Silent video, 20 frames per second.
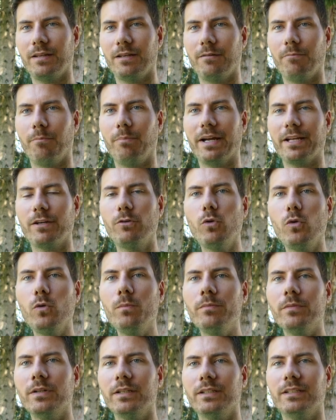by
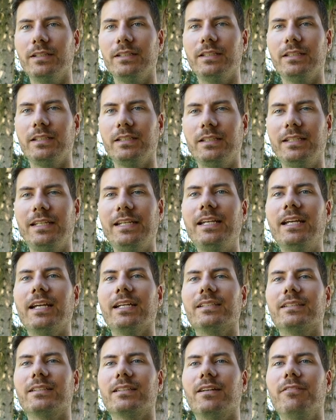whom he
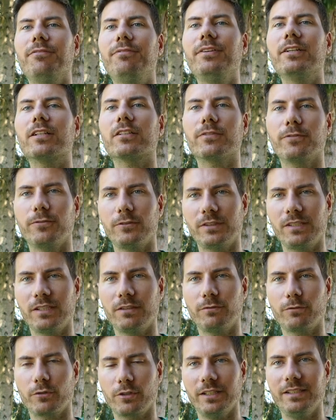had feared
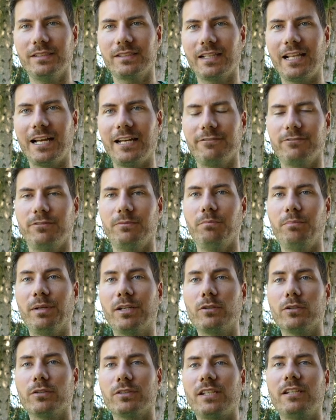for his life
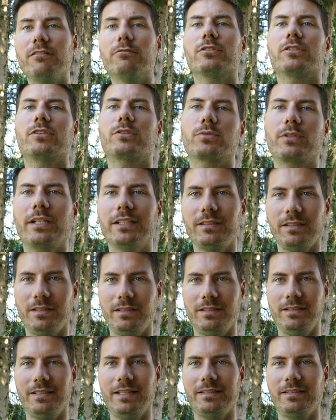because he was
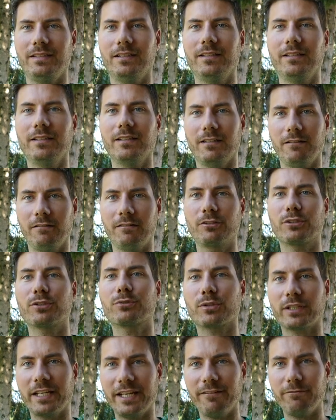threatened that
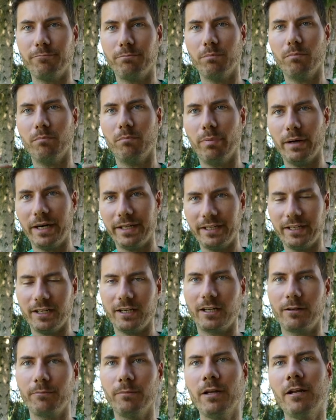grave body
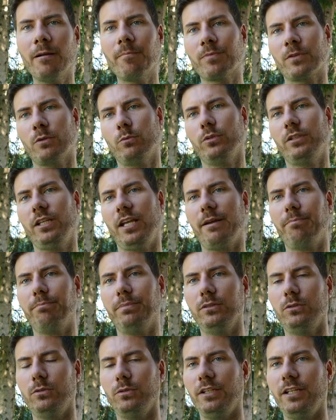harm would
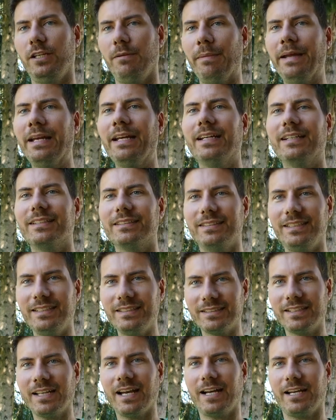happen to him.
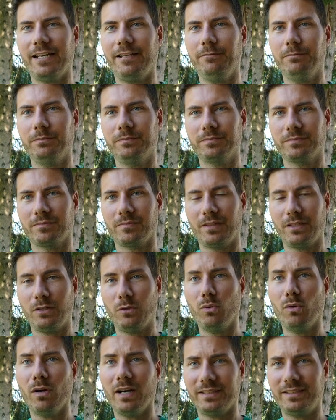This guy
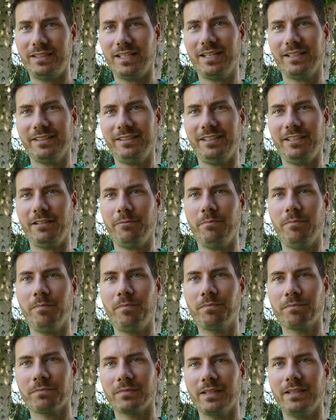who attacked him
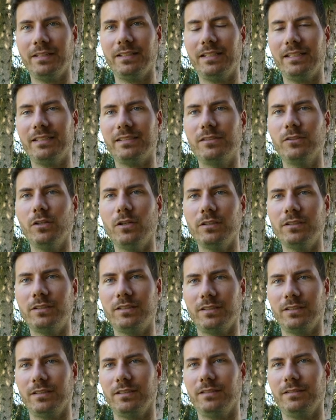is not
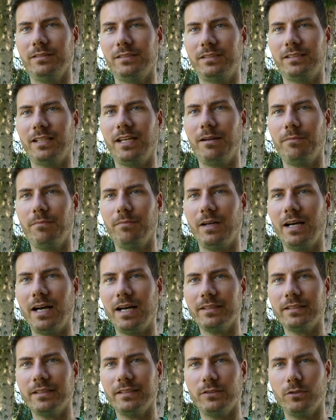some
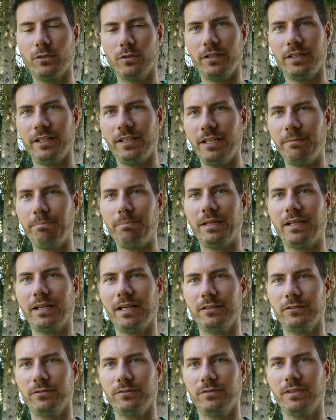hunky-dory hippie
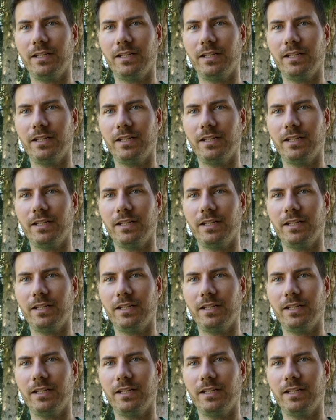kind of